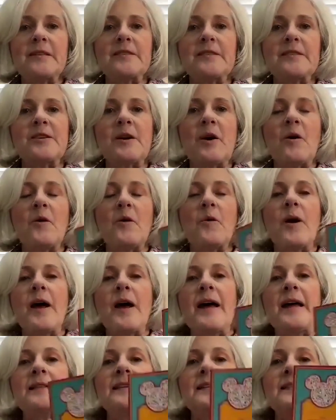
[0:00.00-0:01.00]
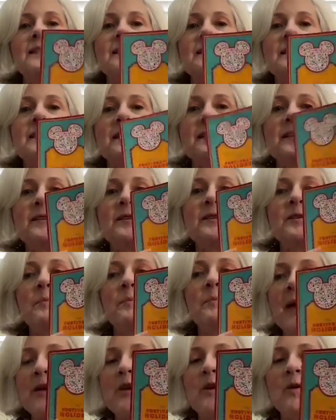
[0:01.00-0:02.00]
So this is the little
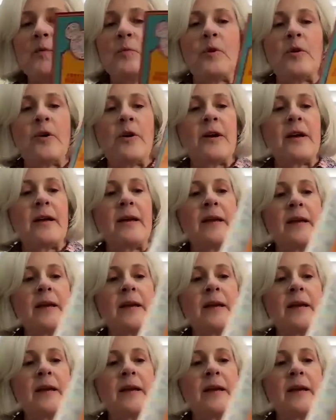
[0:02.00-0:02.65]
menu book,